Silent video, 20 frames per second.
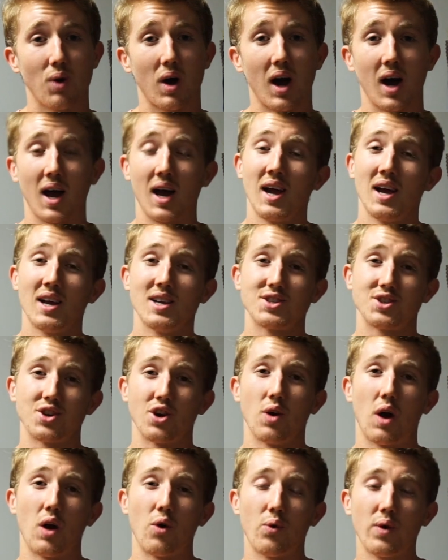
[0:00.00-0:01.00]
are.
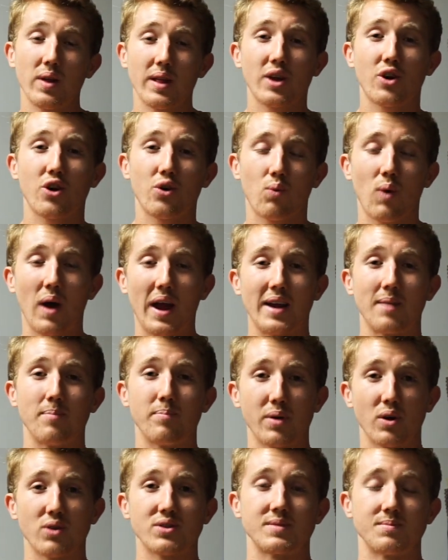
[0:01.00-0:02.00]
So a really good way to
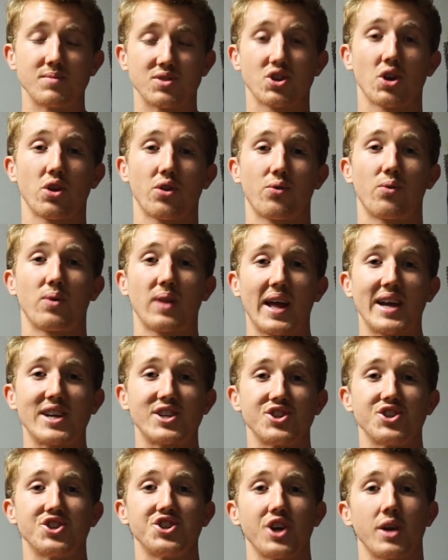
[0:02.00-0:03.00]
build some solid
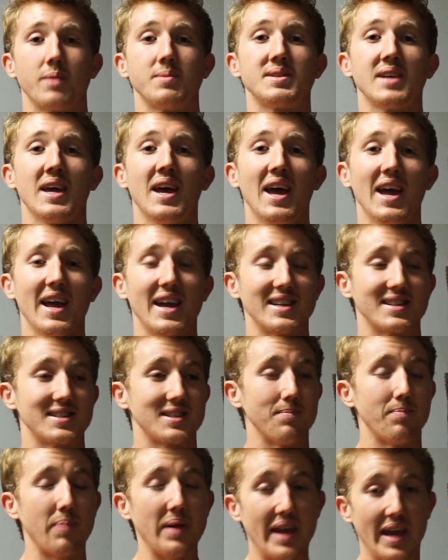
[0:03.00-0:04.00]
relationships is
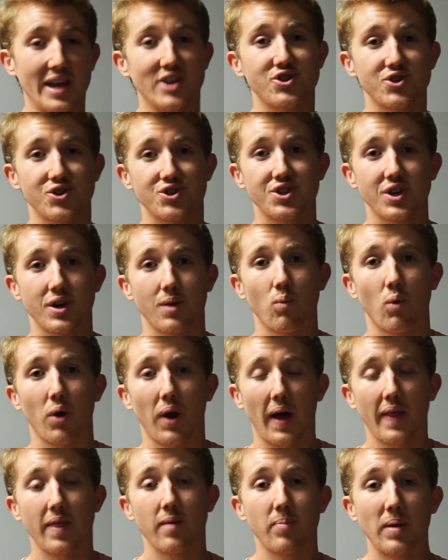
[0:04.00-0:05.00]
to be interested in what
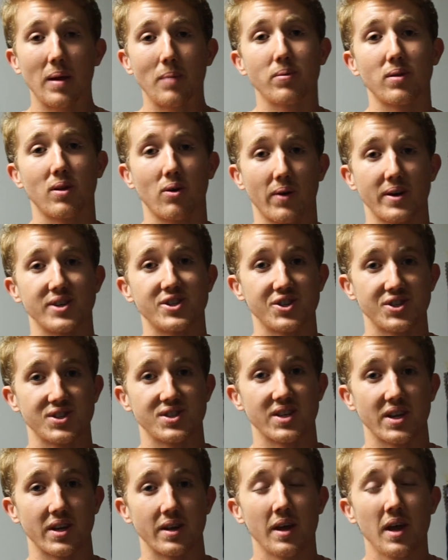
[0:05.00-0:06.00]
other people are
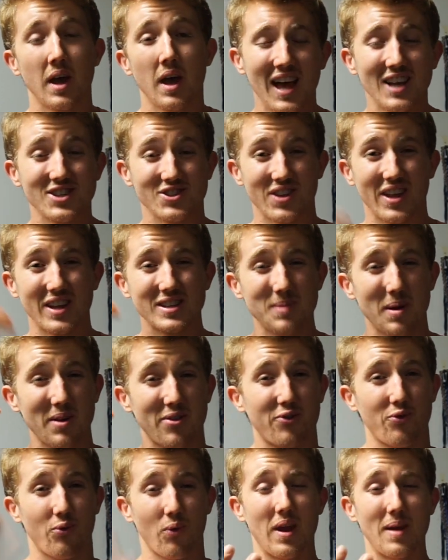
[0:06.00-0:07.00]
interested. So there's my
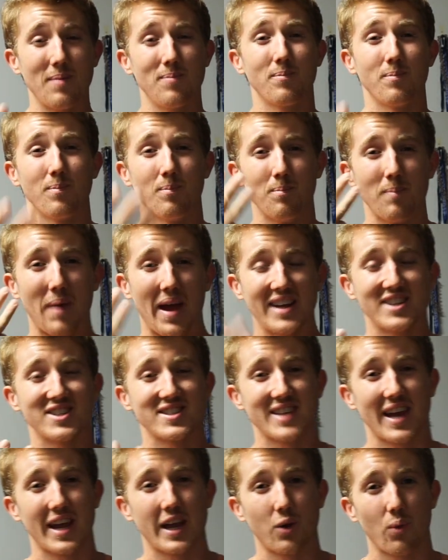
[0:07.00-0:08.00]
three major
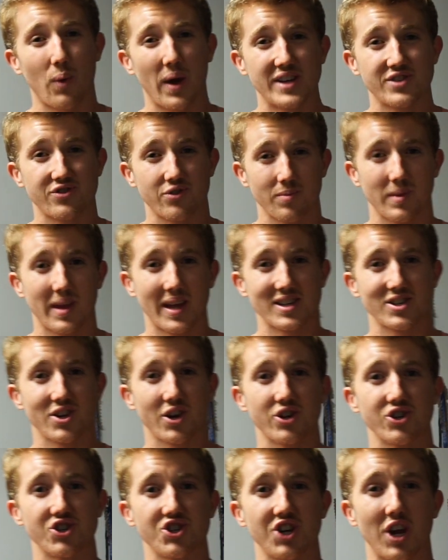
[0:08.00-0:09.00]
takeaways from the
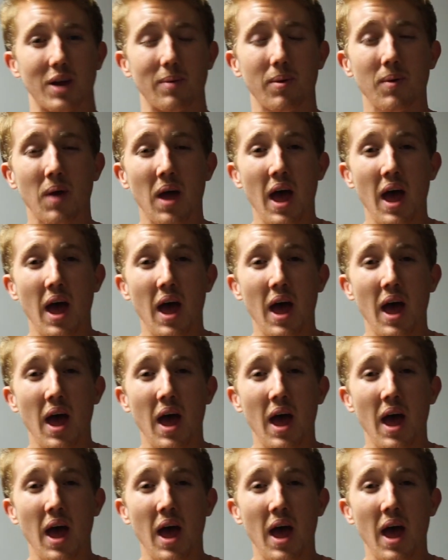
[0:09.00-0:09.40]
internship.